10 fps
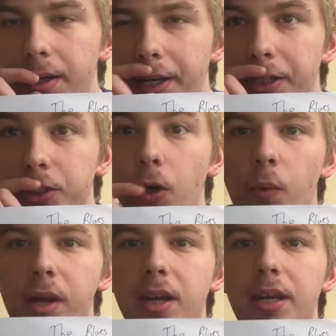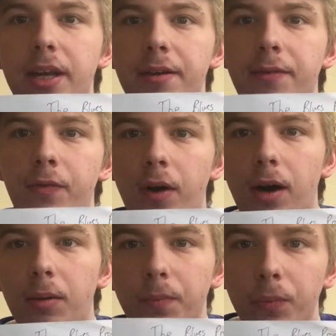is so we can give
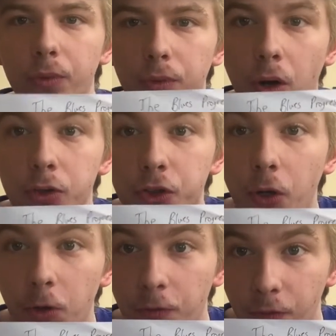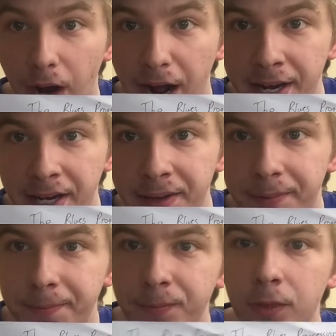our solo variety,
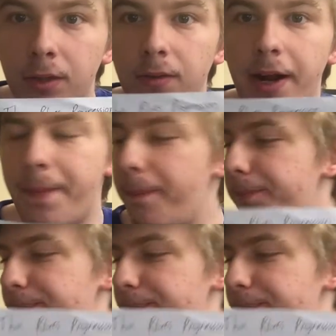right?